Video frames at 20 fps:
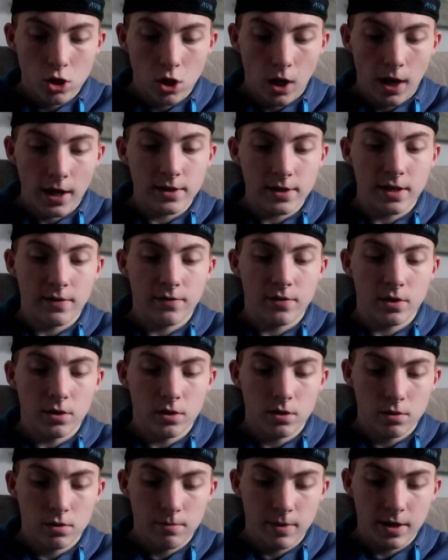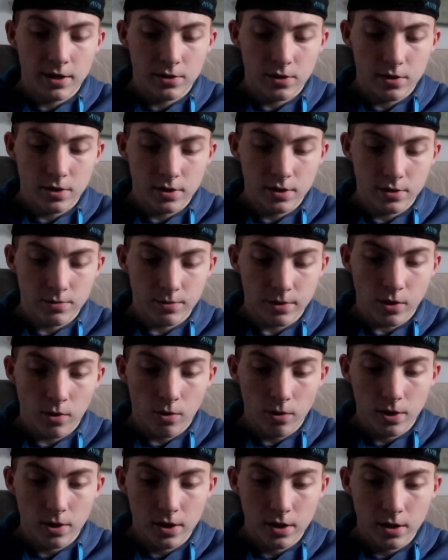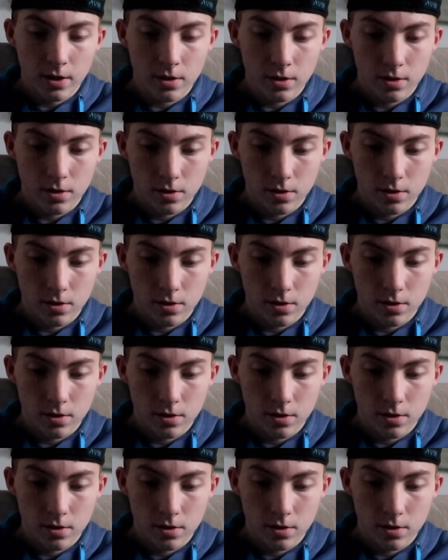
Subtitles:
I just have to make sure this is recording.